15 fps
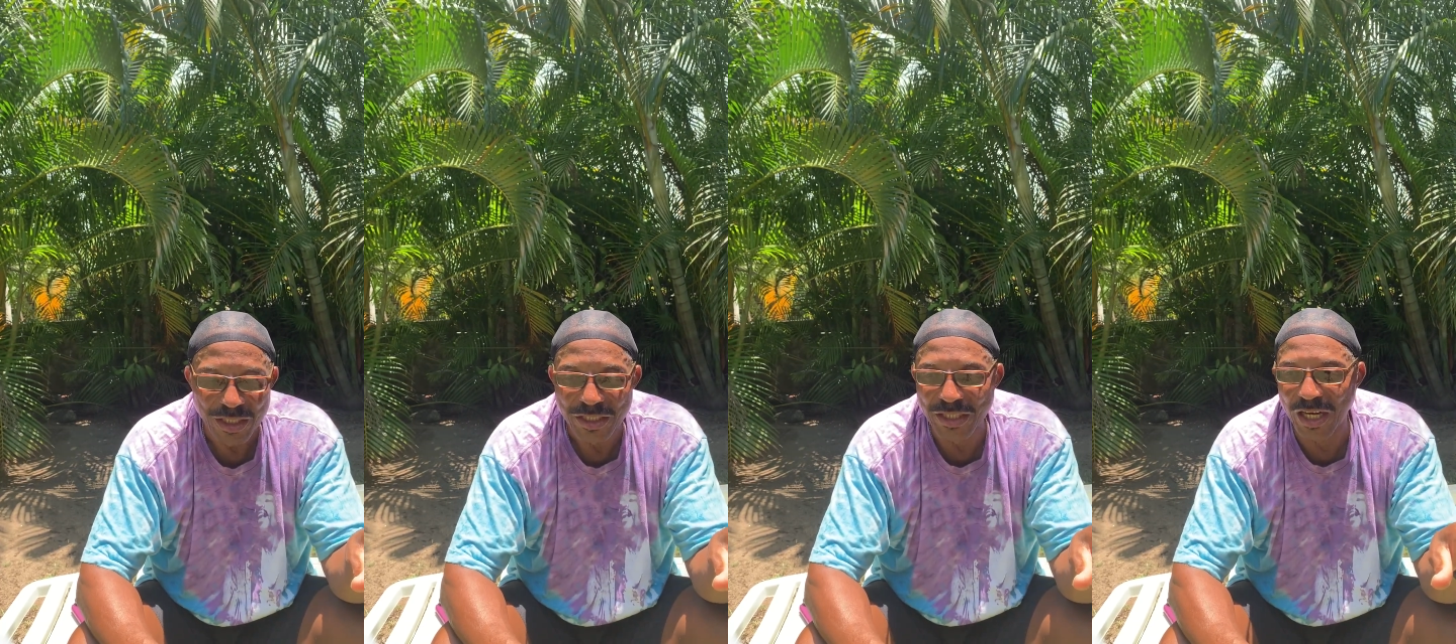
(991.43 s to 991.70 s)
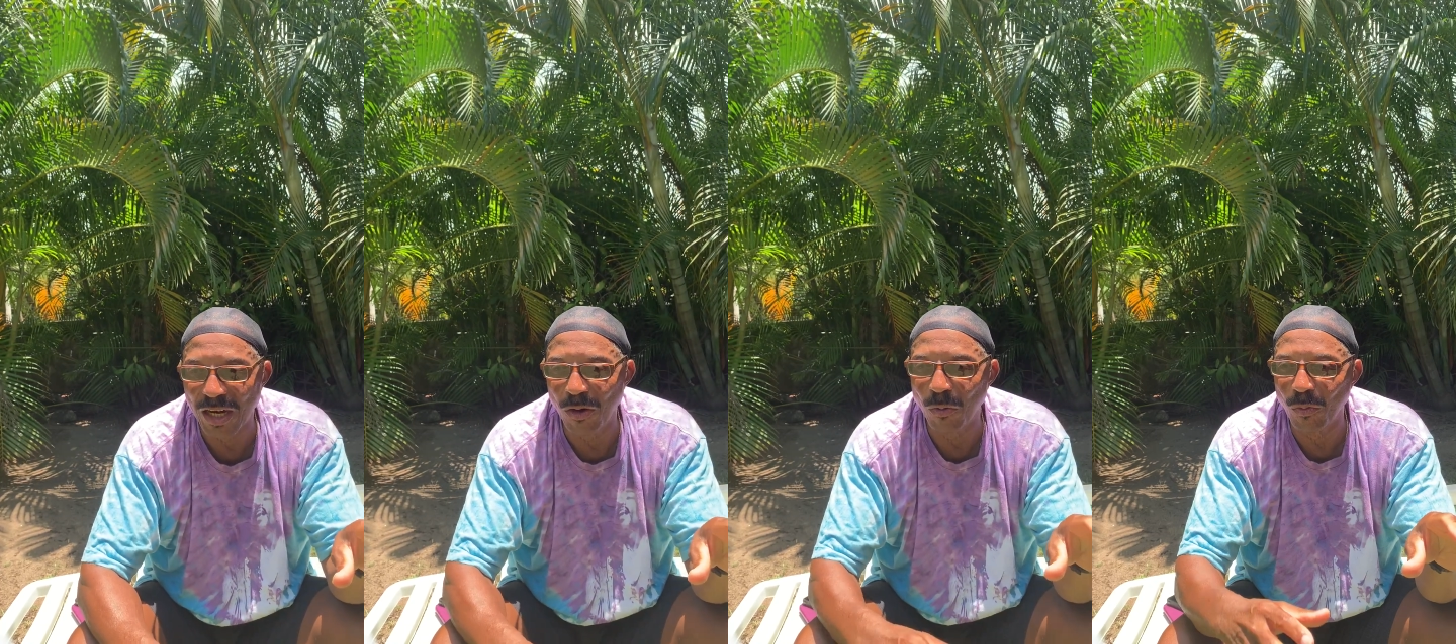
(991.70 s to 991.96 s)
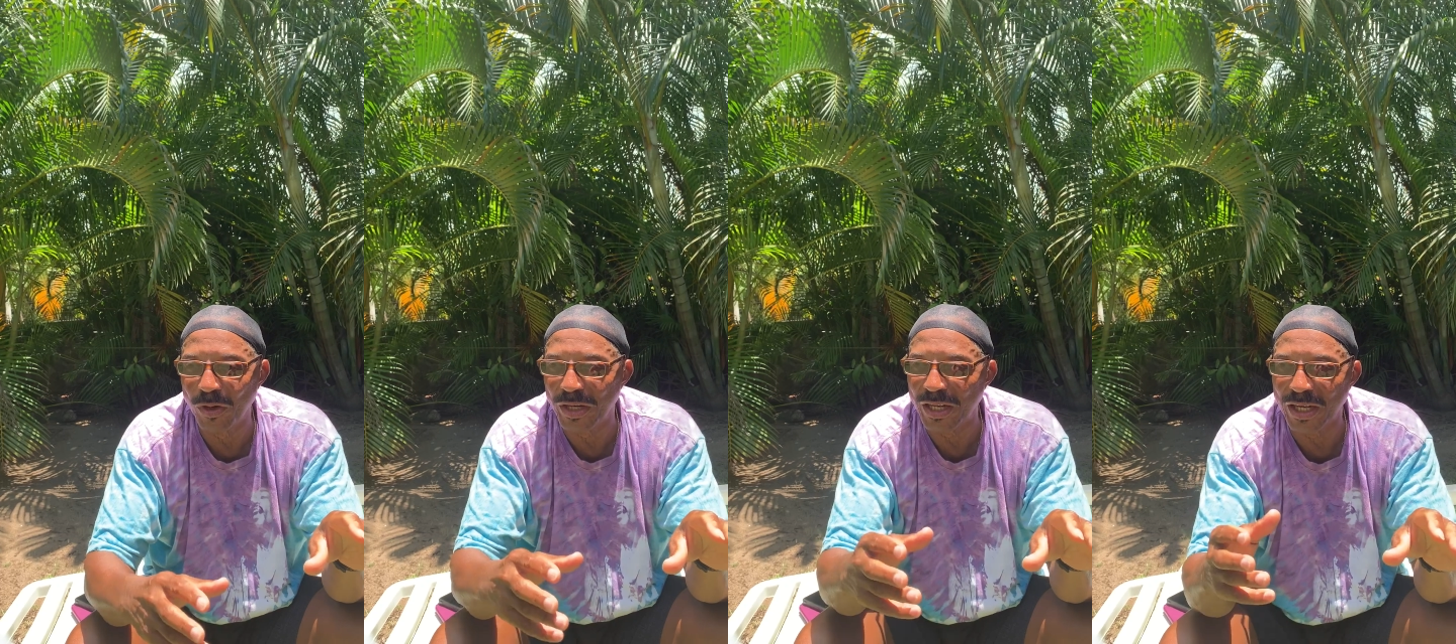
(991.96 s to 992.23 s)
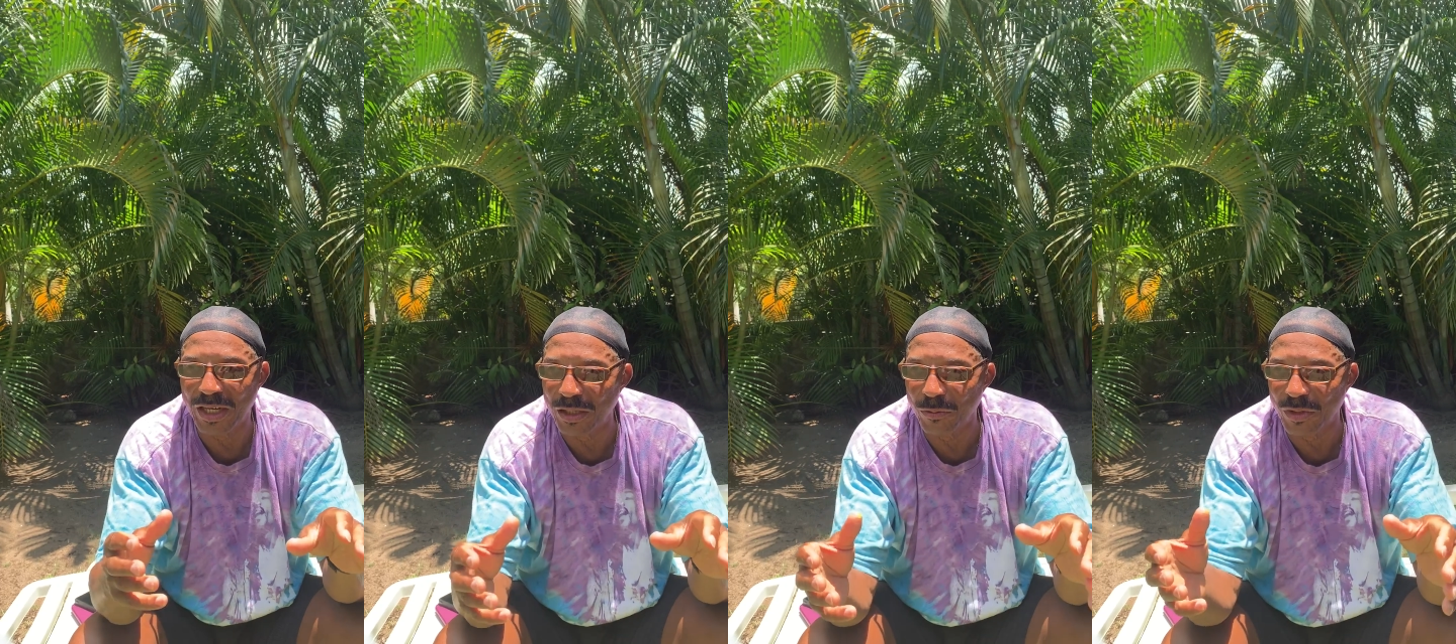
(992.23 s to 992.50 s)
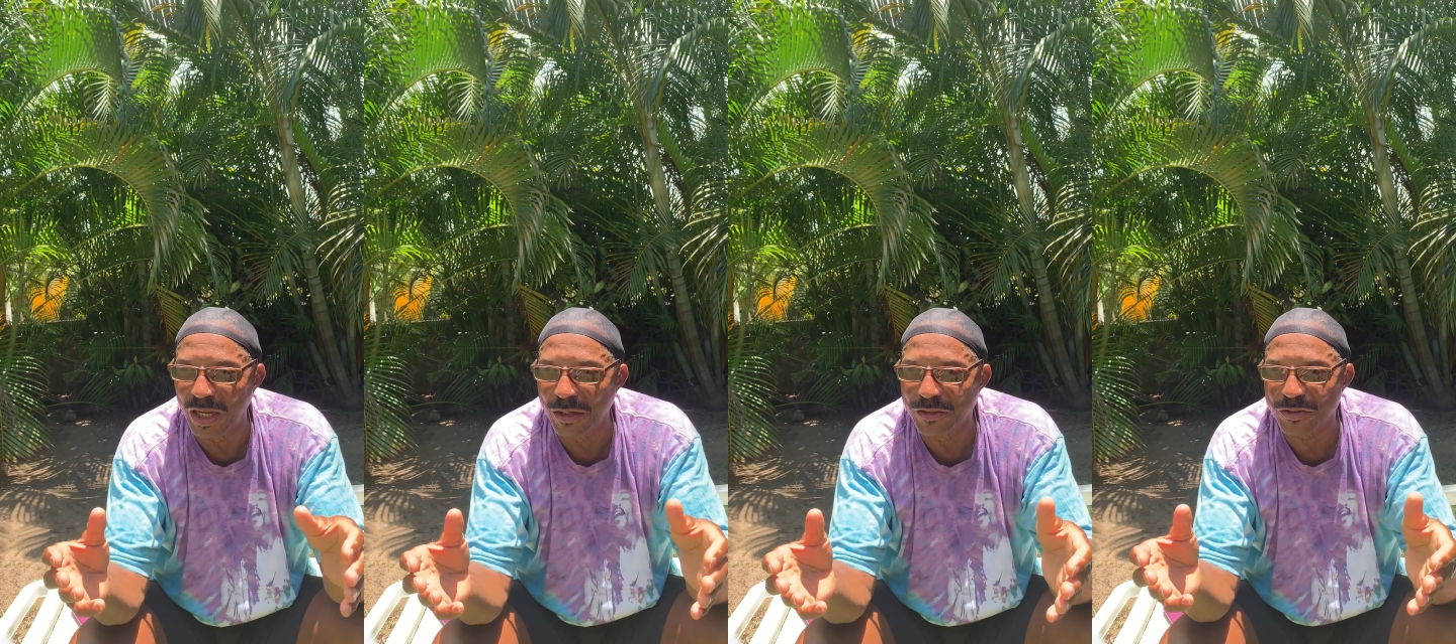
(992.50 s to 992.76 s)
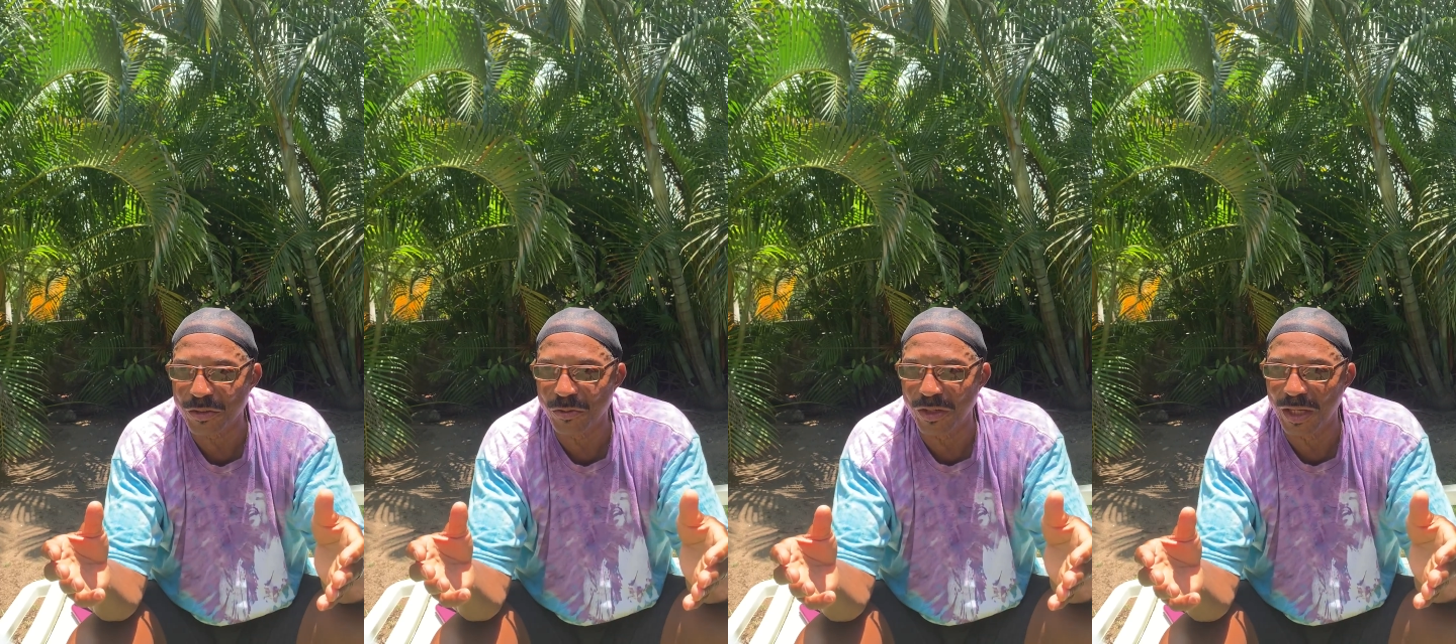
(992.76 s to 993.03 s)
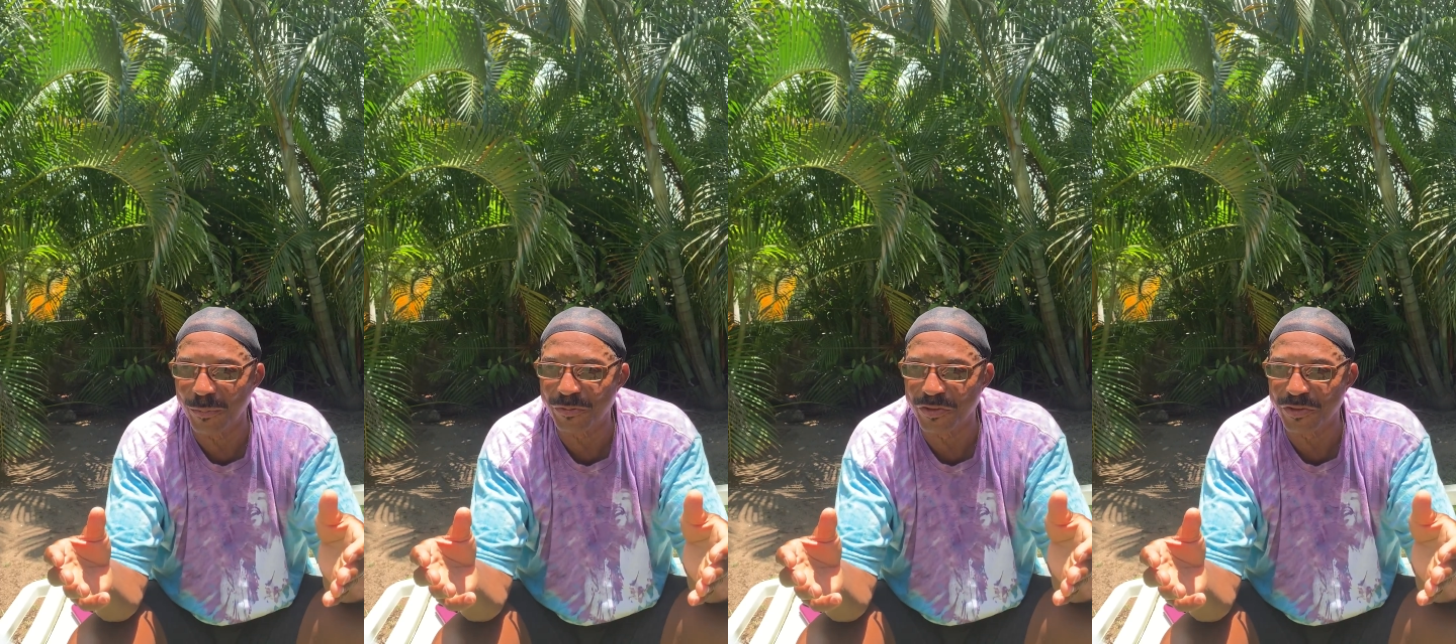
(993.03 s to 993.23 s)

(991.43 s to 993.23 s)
Now, when I was growing up,